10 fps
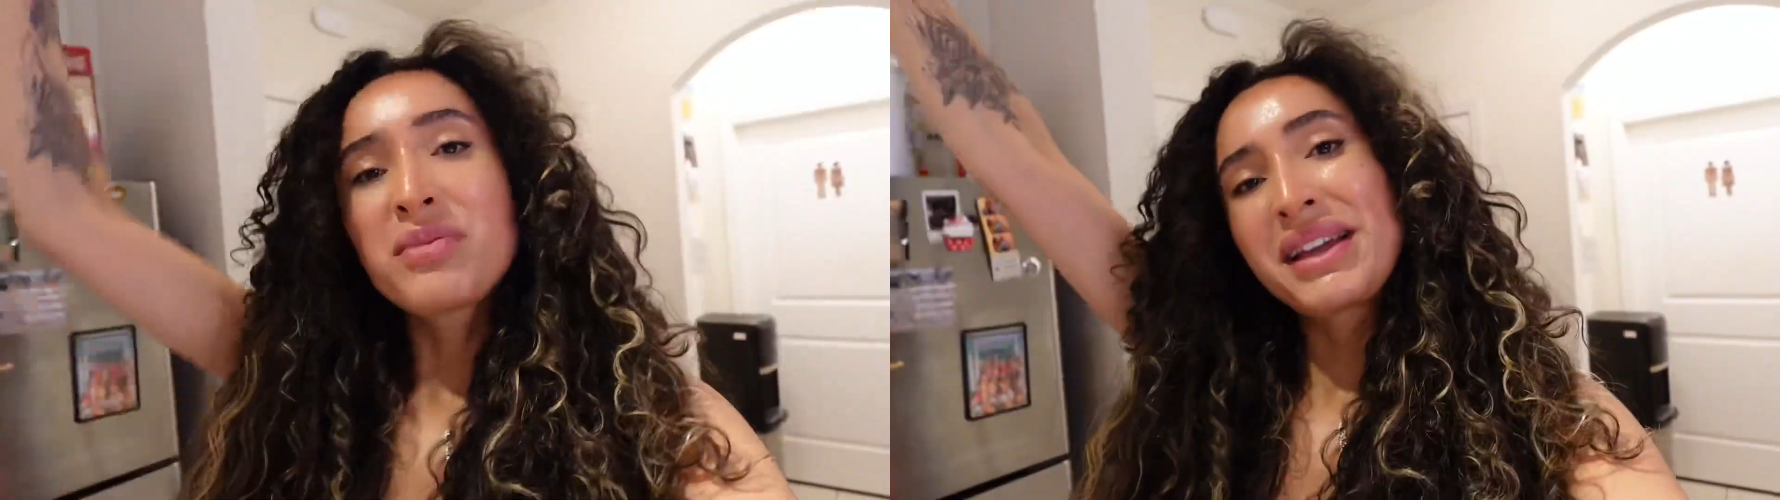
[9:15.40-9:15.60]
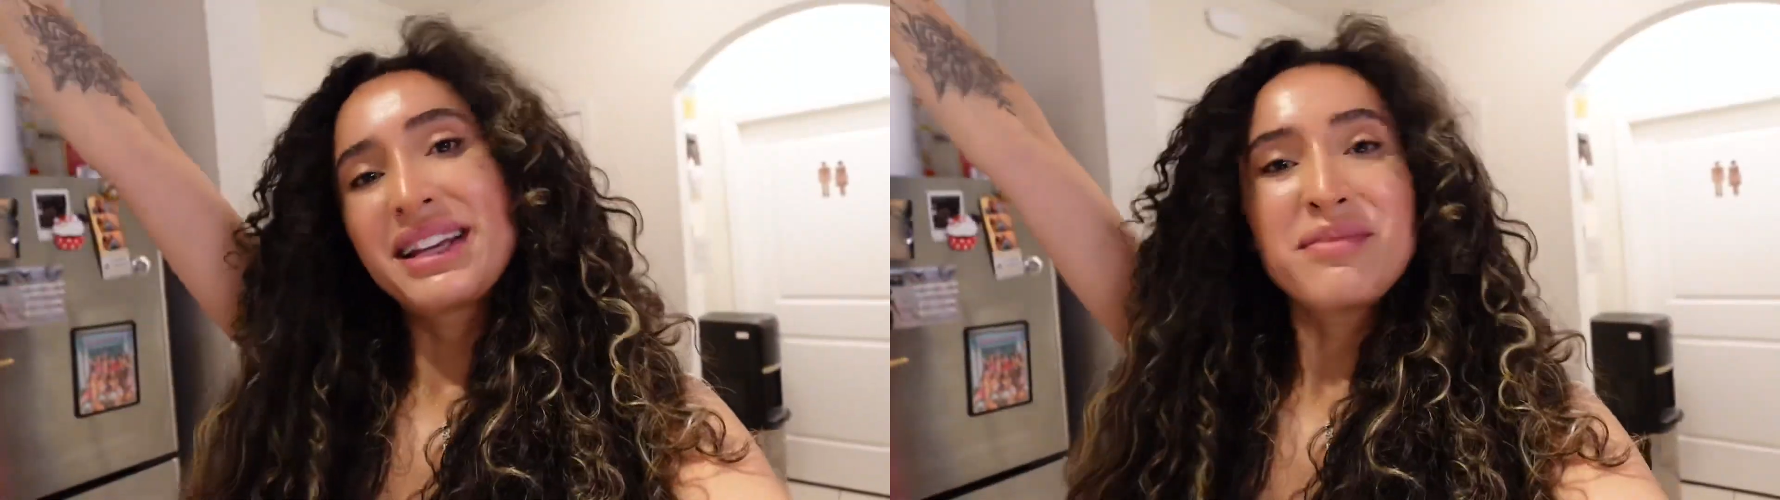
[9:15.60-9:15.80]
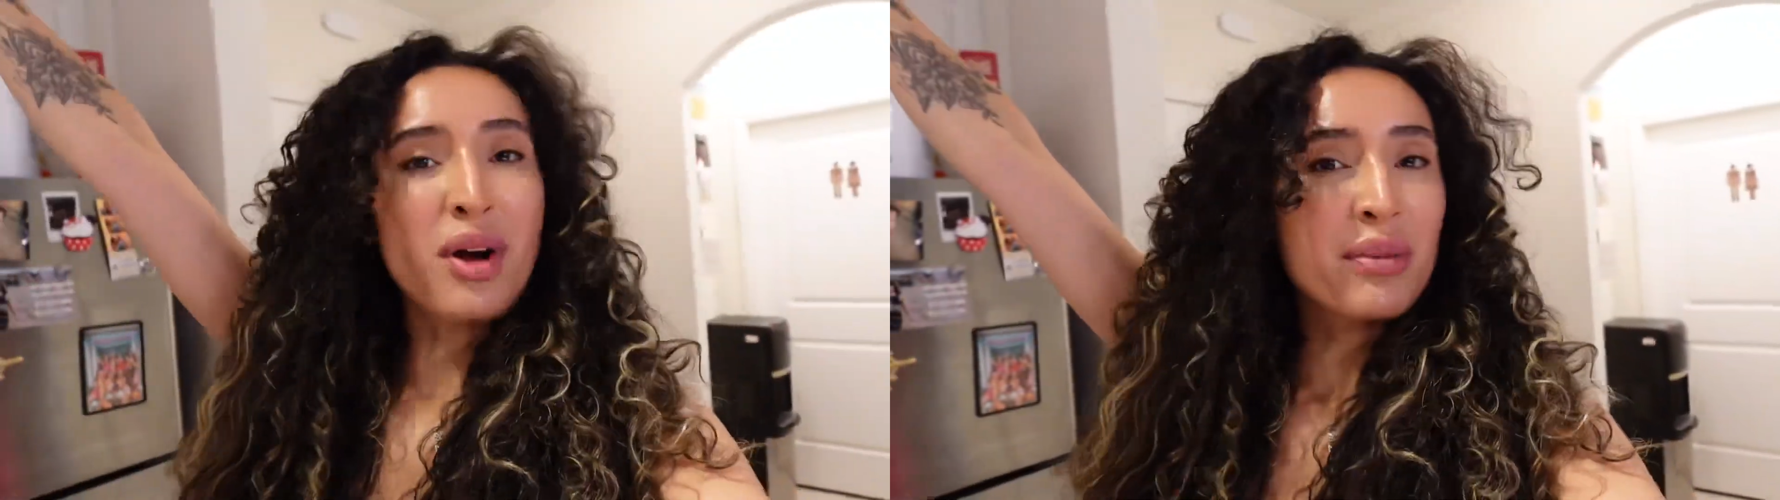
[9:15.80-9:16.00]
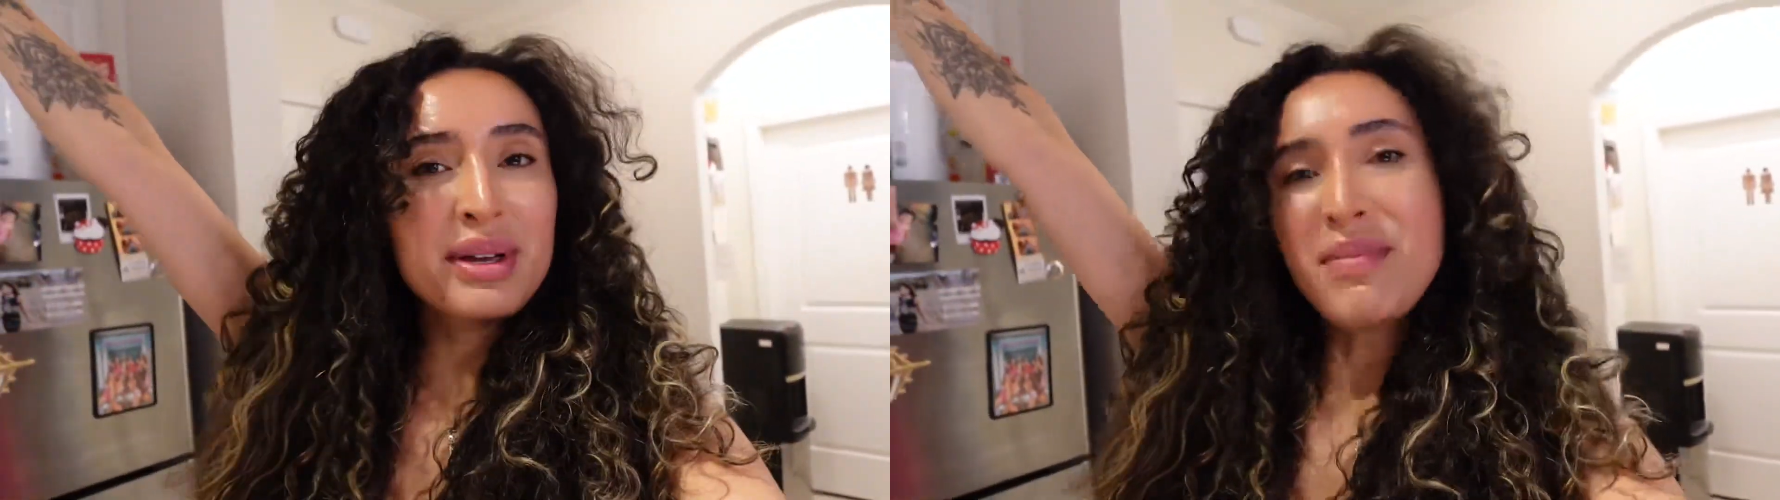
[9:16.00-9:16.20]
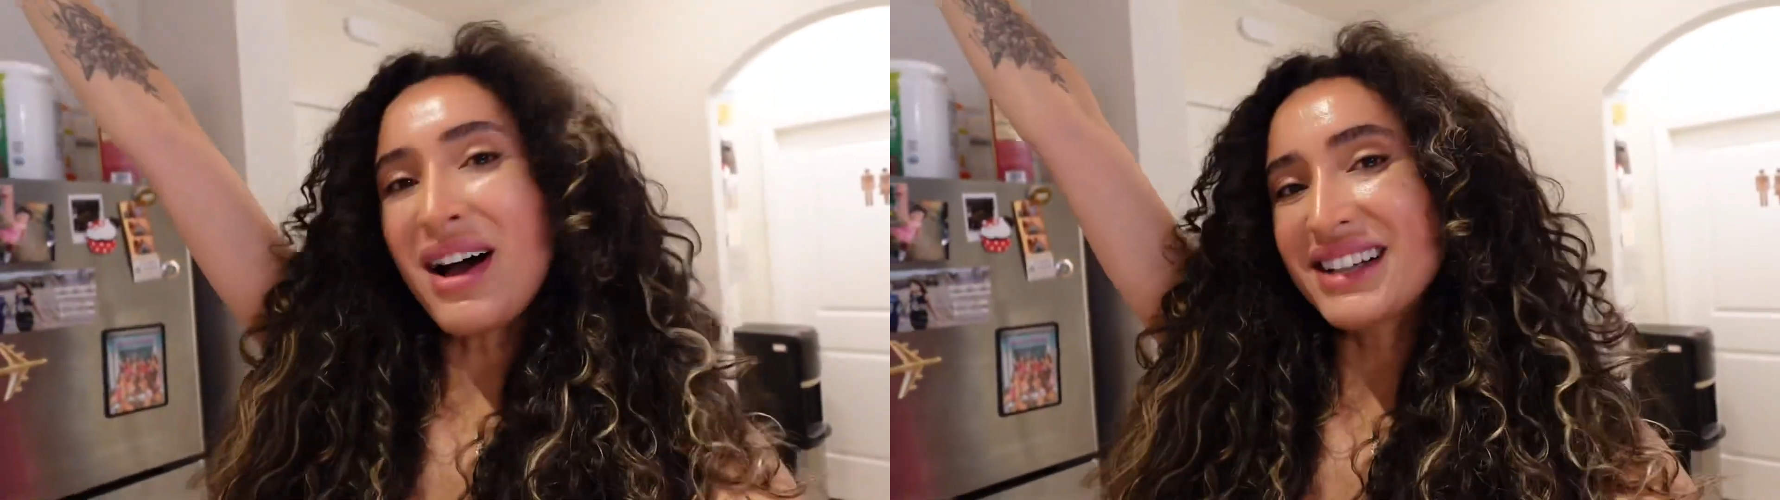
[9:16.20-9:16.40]
We're making Barbie
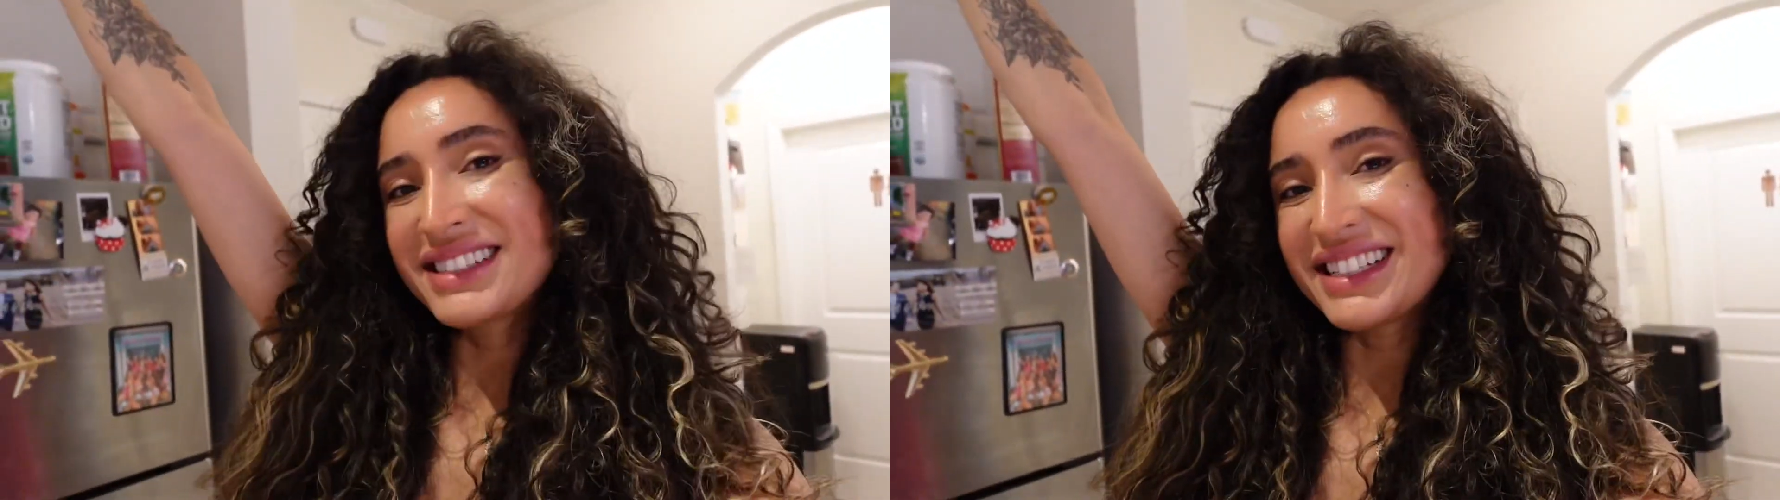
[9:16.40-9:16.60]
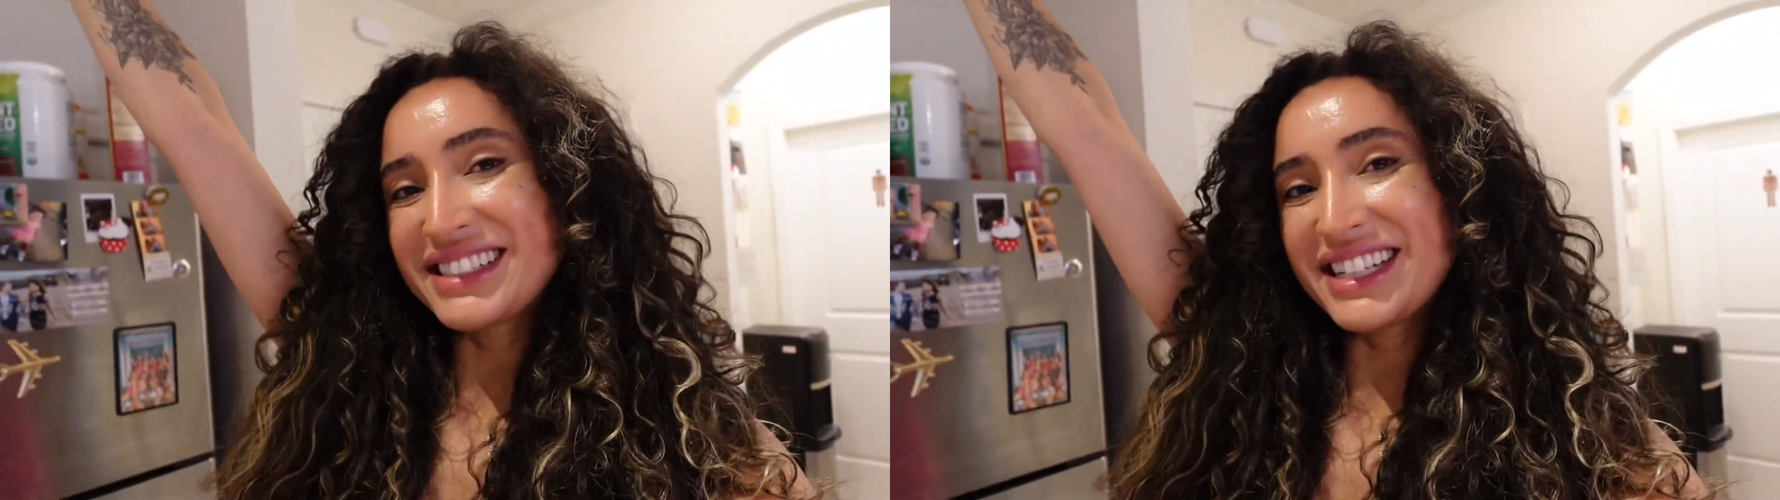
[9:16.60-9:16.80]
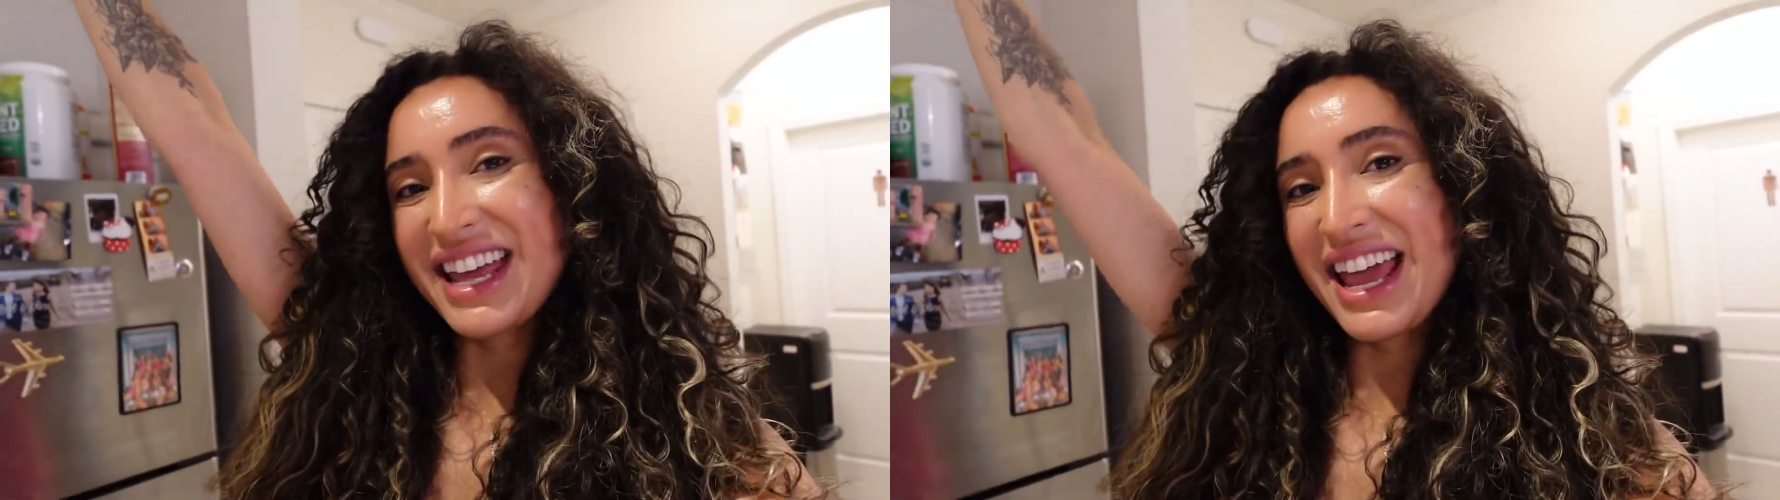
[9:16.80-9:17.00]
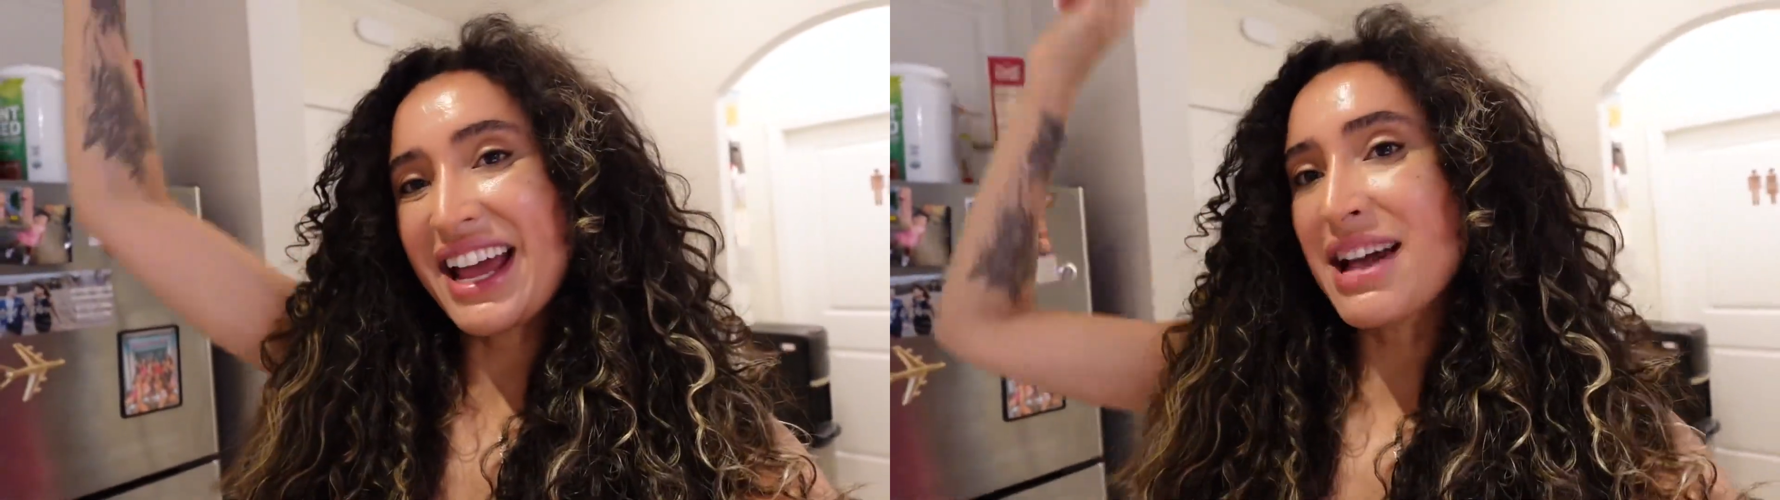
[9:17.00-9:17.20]
pasta today.